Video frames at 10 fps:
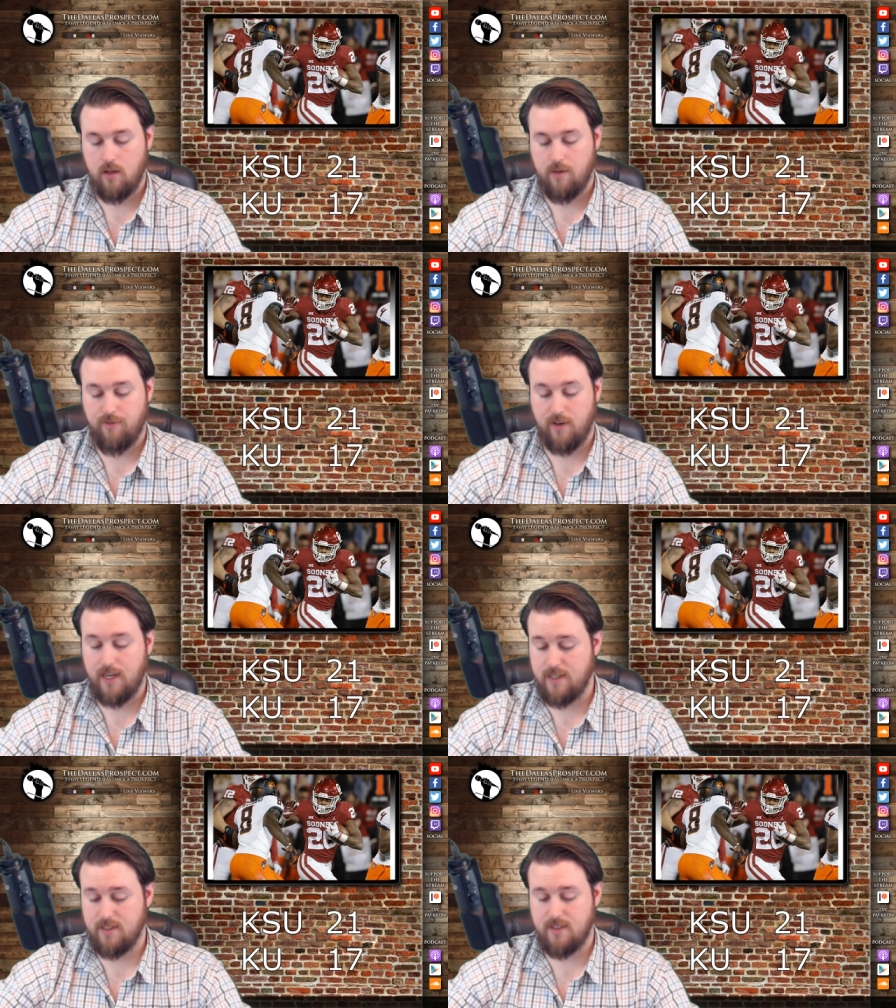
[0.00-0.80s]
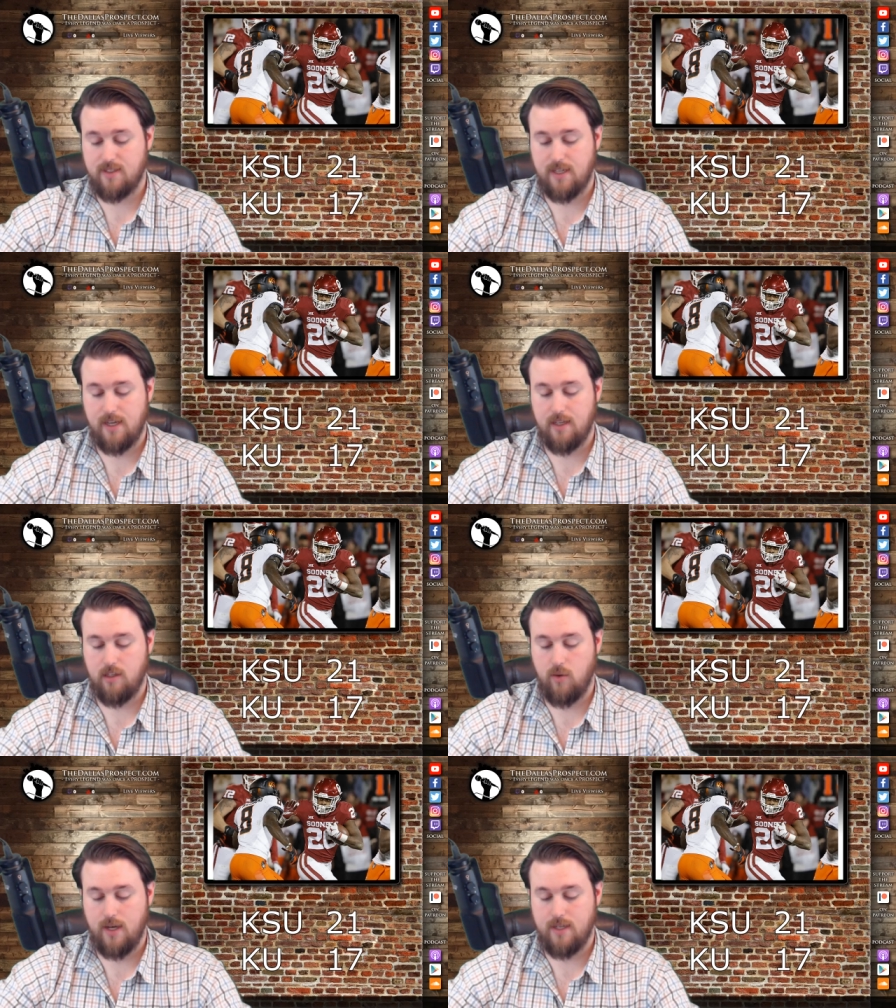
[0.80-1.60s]
For Kansas State,
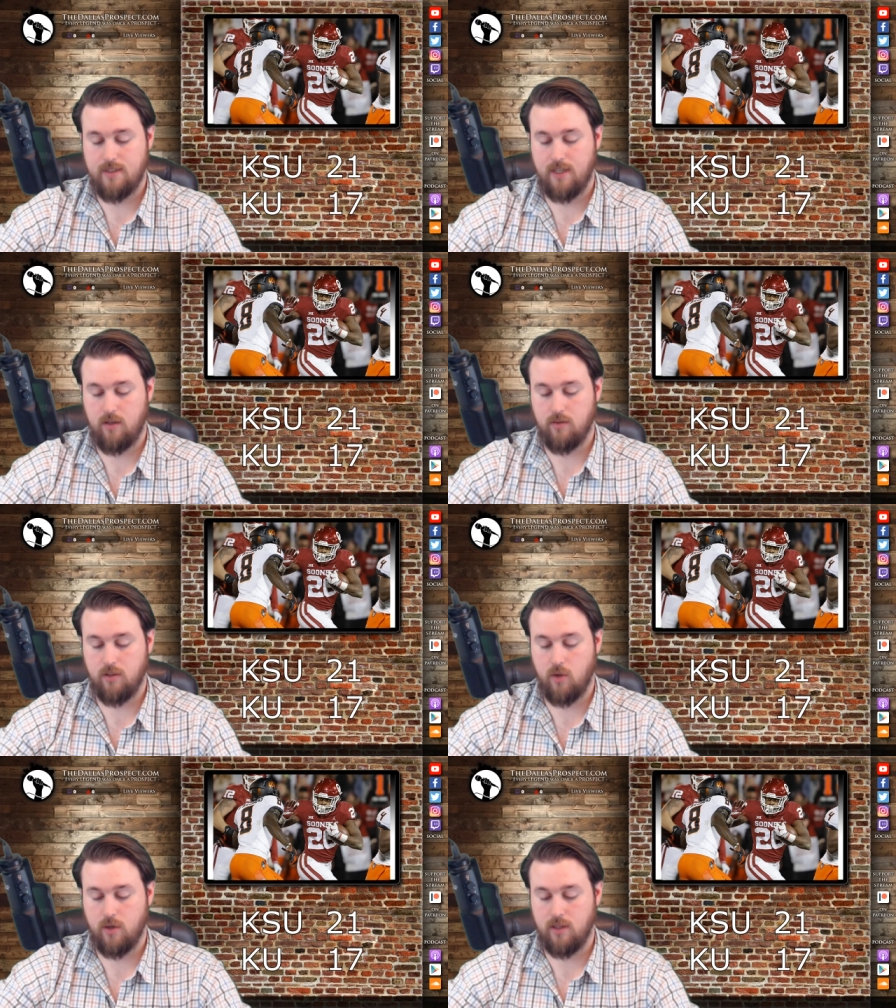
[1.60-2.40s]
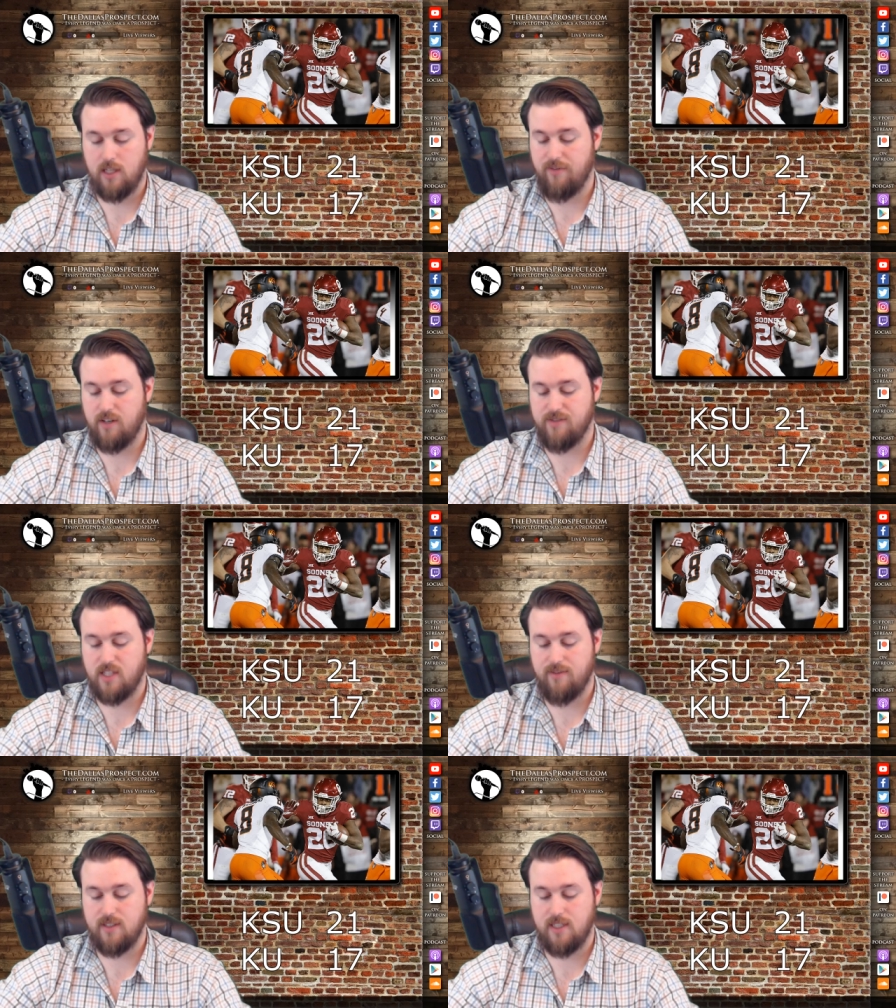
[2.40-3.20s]
you had Delton going 11 of
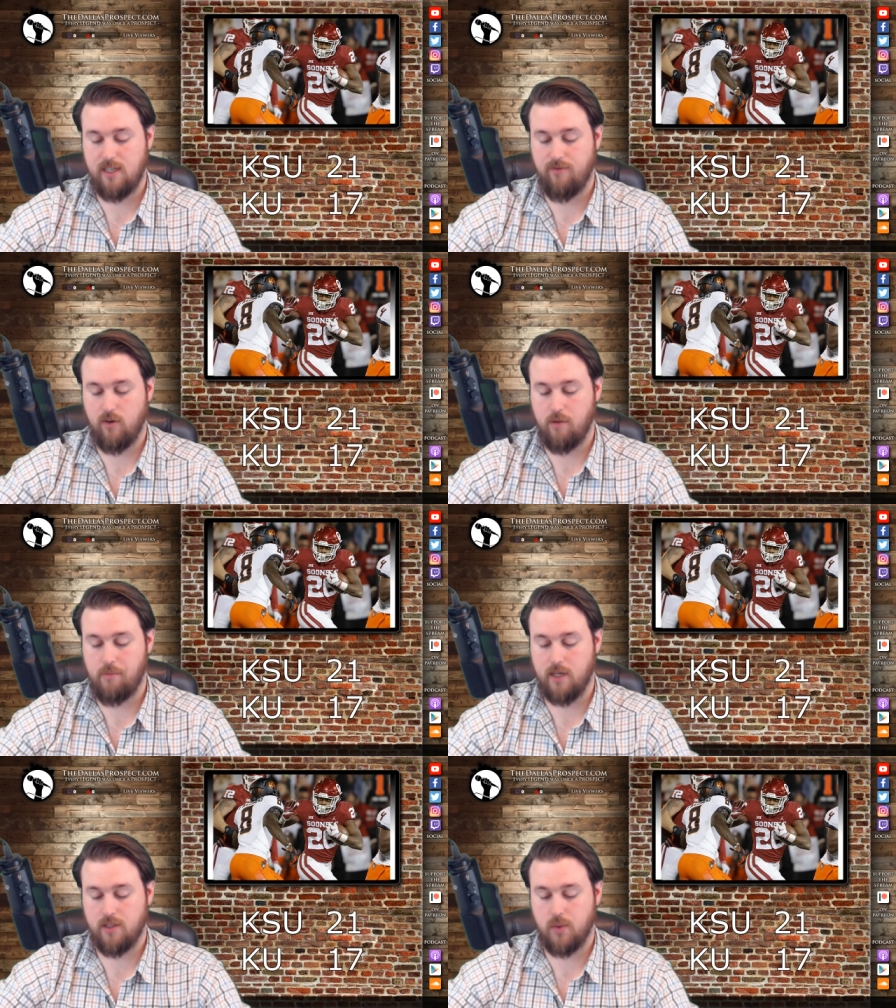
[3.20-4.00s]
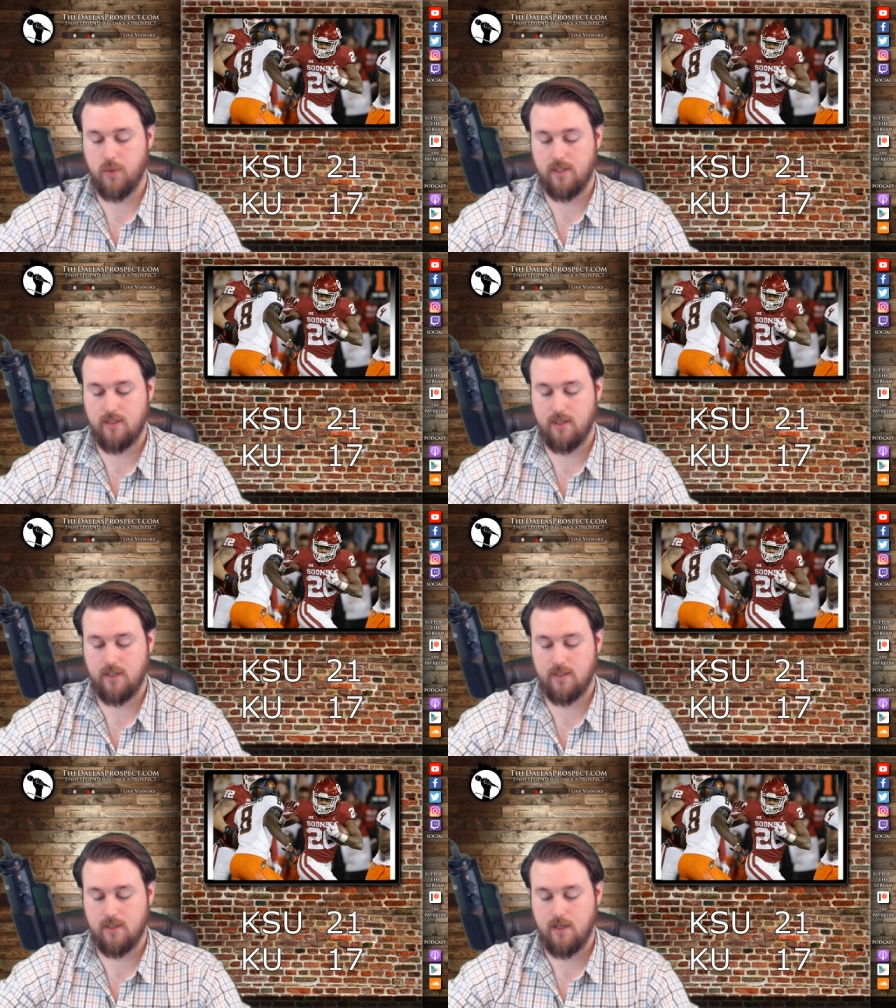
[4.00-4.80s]
17 for a buck
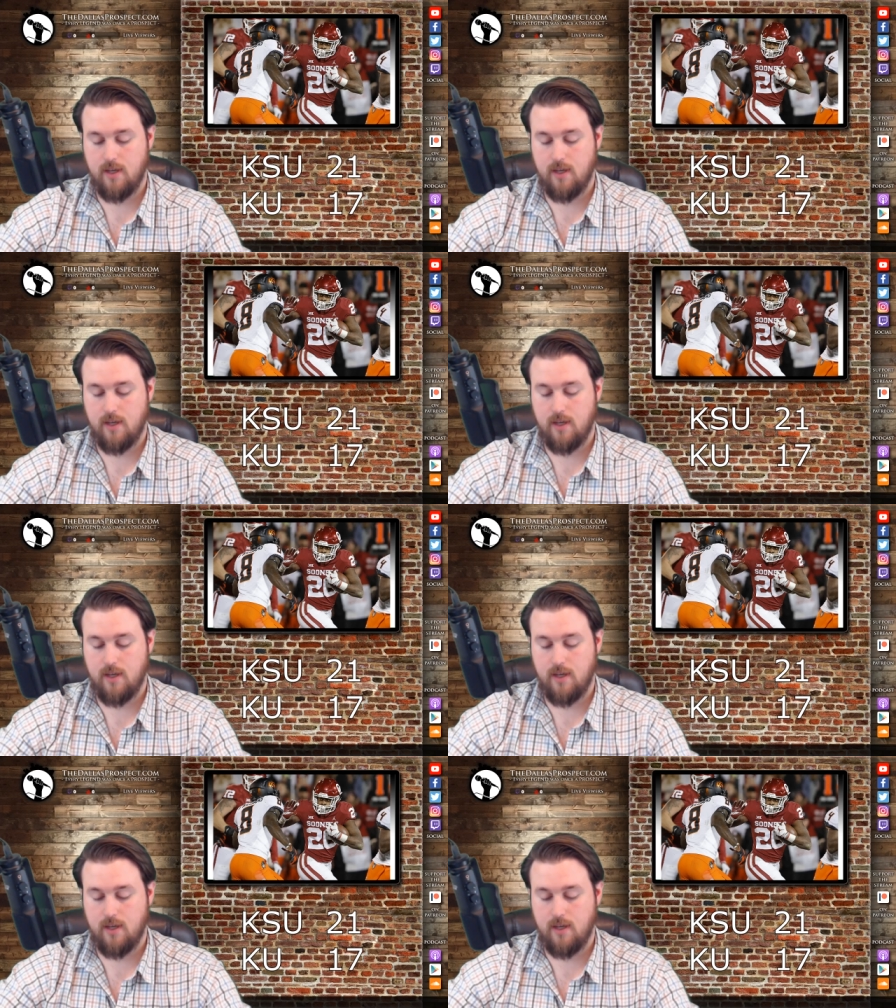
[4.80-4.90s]
26.